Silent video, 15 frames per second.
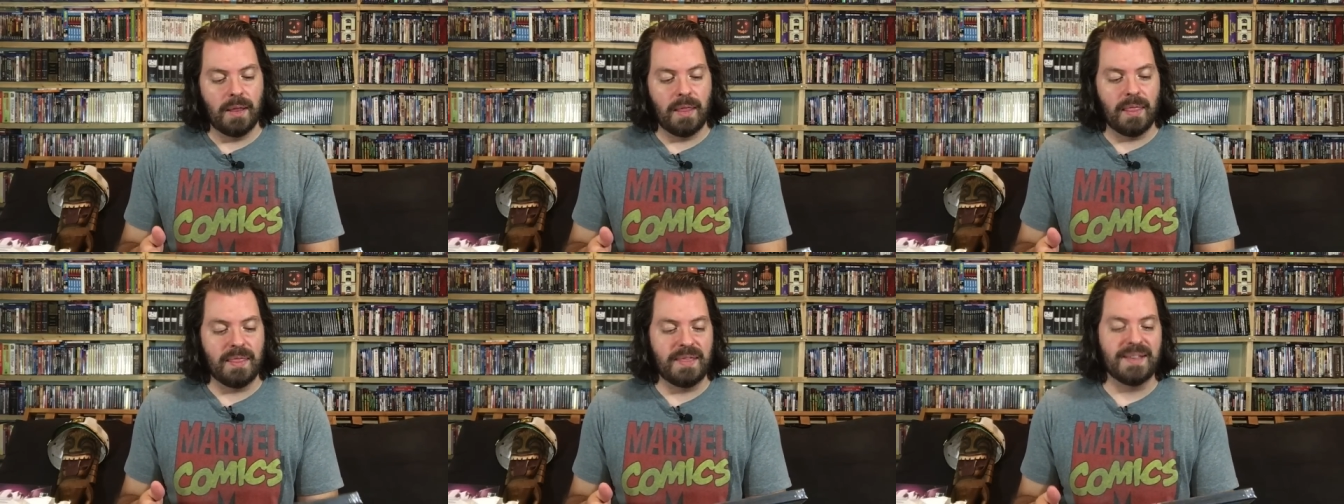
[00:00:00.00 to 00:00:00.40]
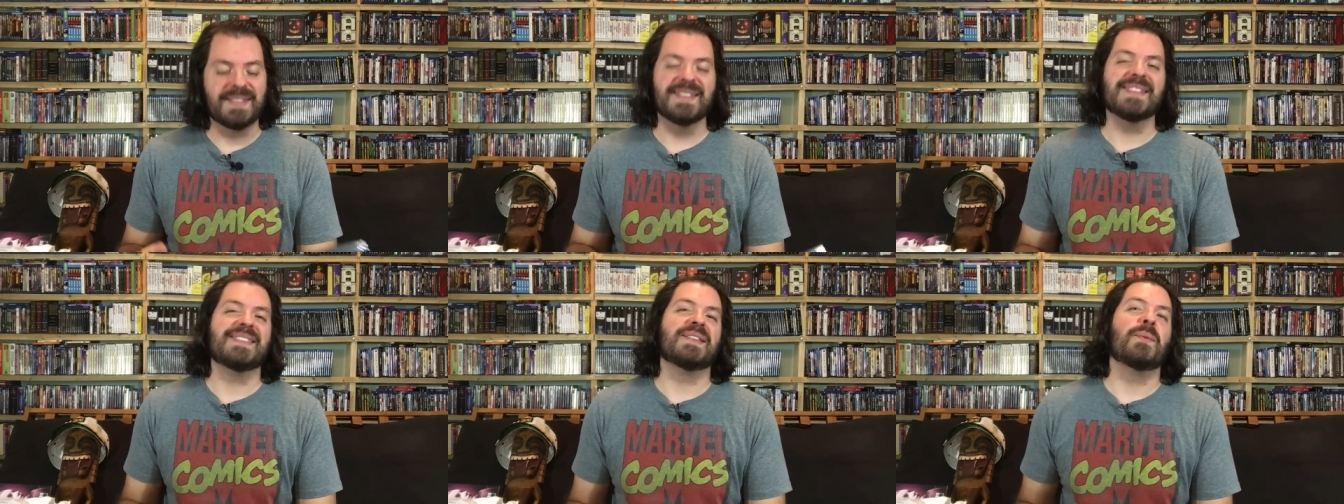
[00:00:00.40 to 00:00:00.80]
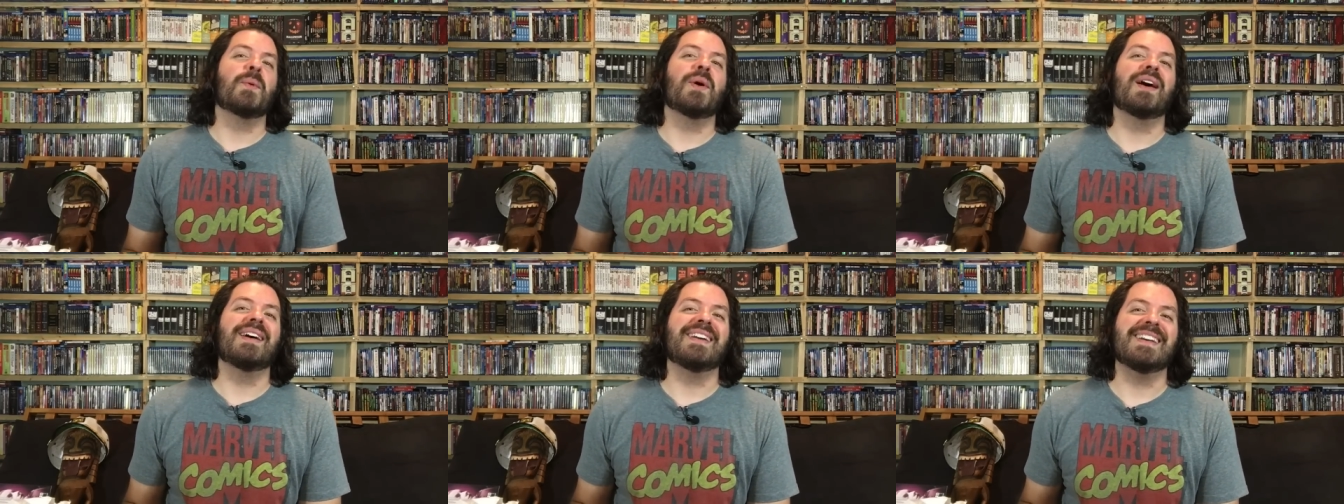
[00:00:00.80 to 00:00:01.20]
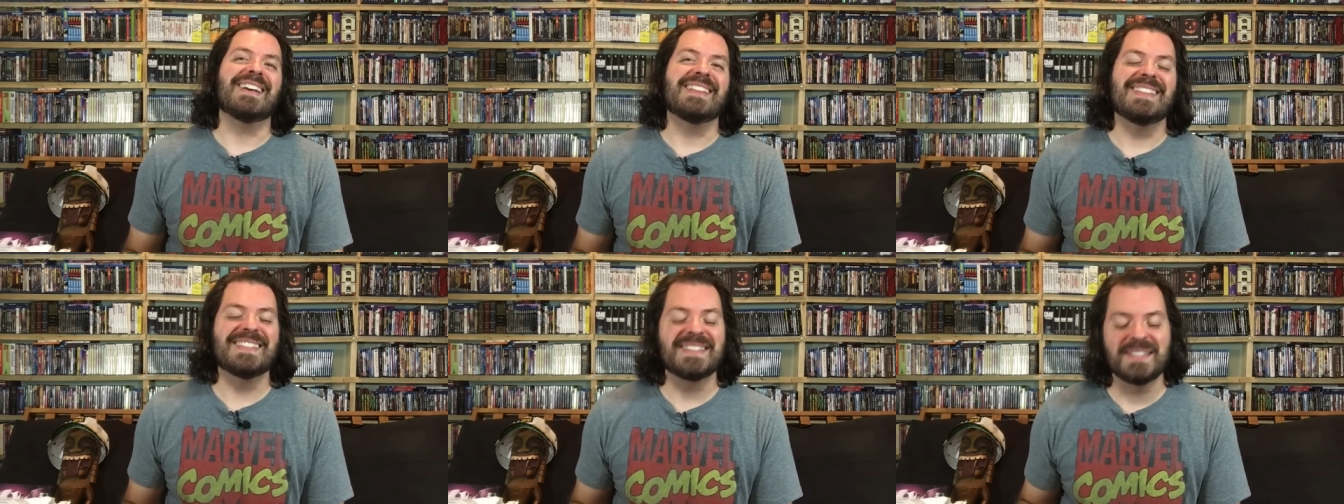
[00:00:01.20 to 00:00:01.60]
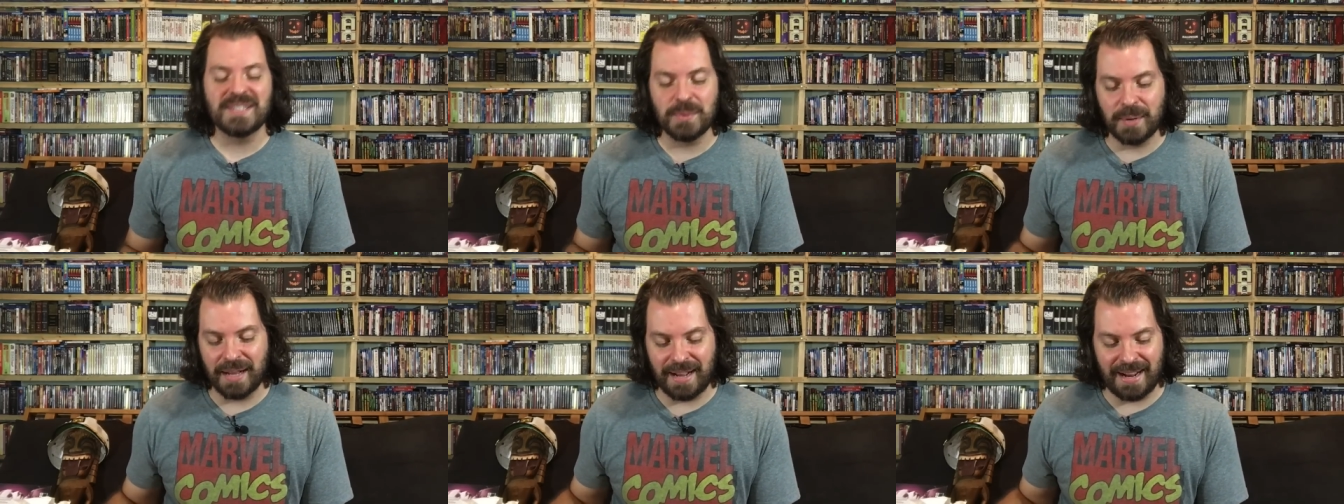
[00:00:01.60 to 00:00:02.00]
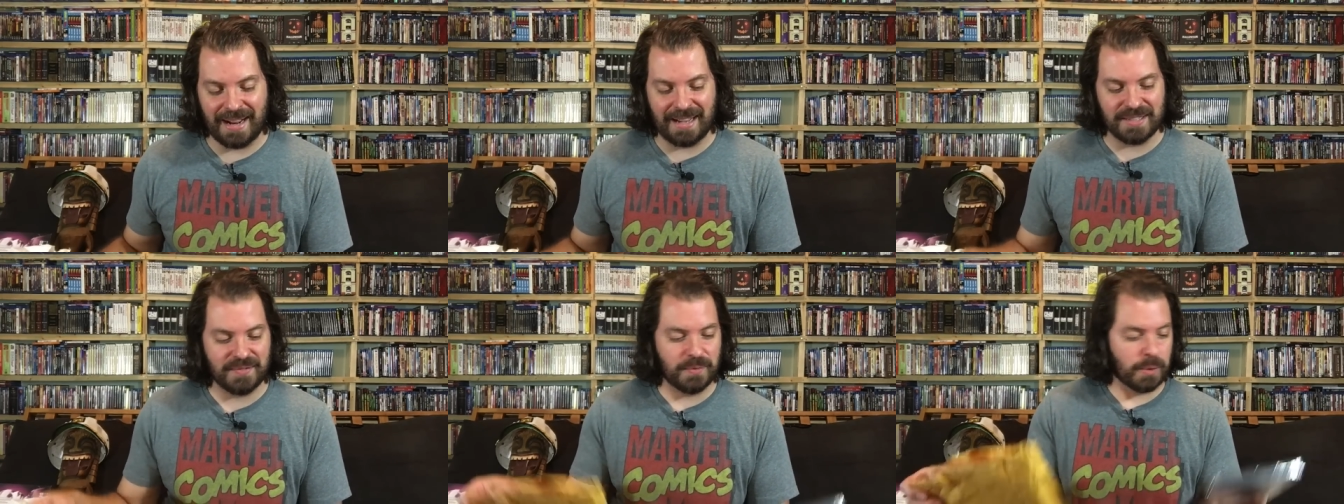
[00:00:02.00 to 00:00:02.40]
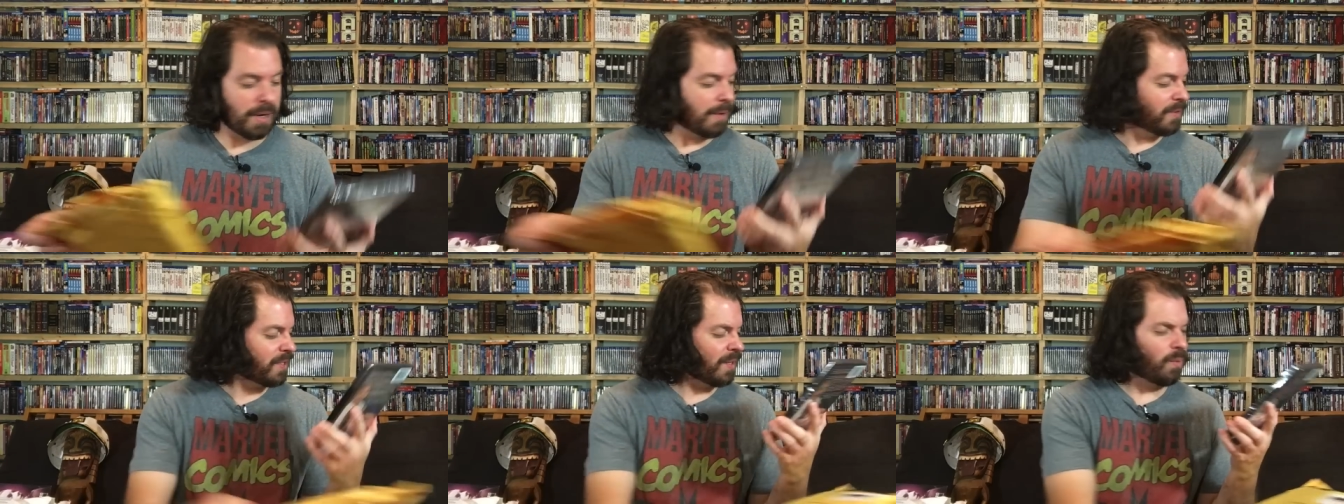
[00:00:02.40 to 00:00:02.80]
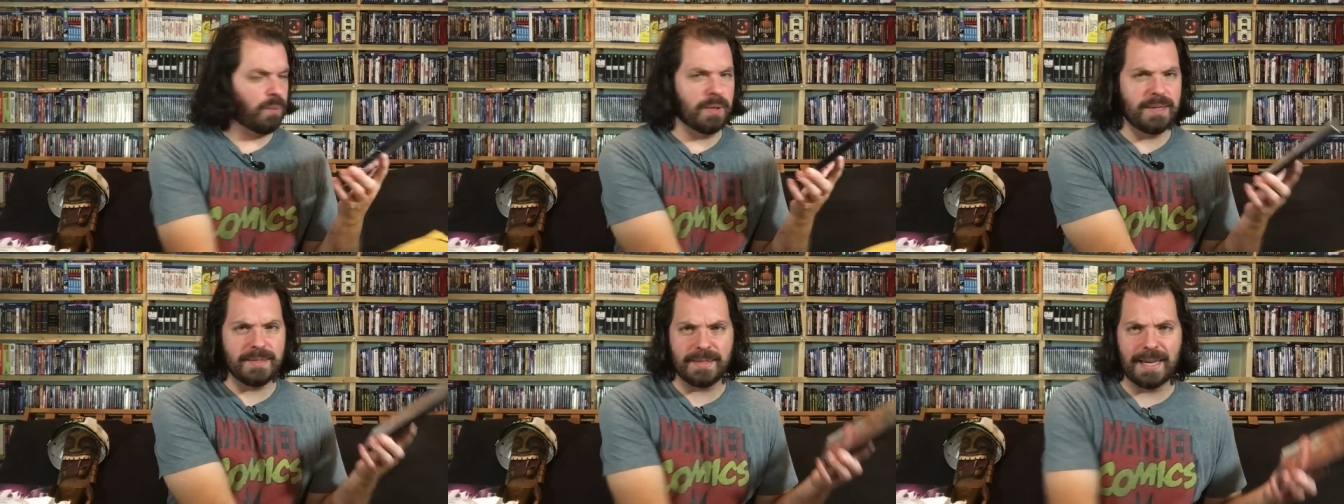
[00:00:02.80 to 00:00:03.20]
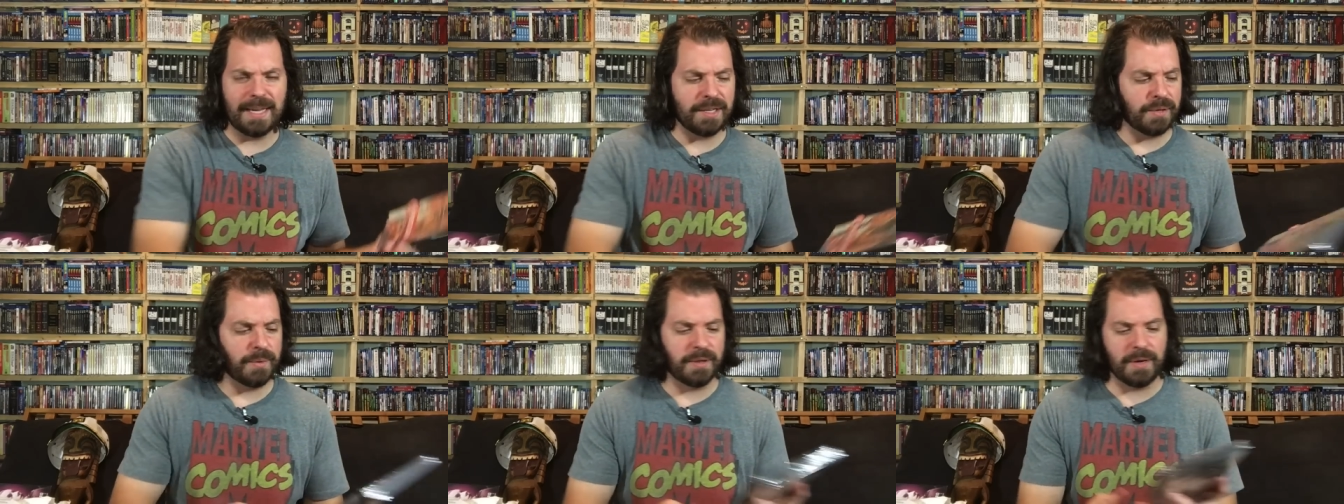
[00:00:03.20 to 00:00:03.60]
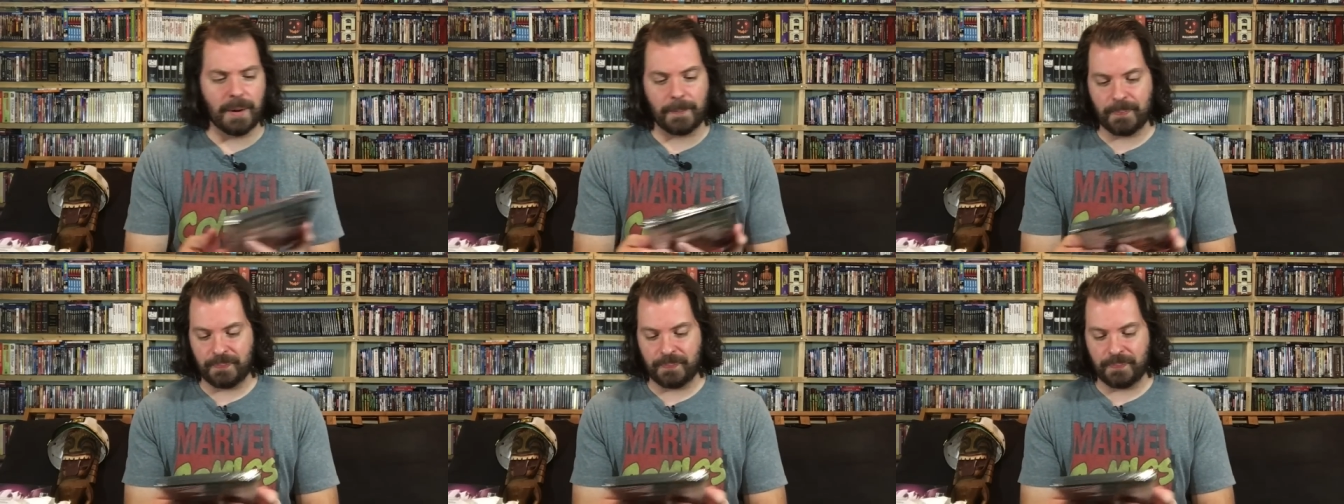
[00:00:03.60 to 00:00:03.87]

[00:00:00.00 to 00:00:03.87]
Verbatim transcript: This is the one. This is the one I asked for. I was like, what is that doing there?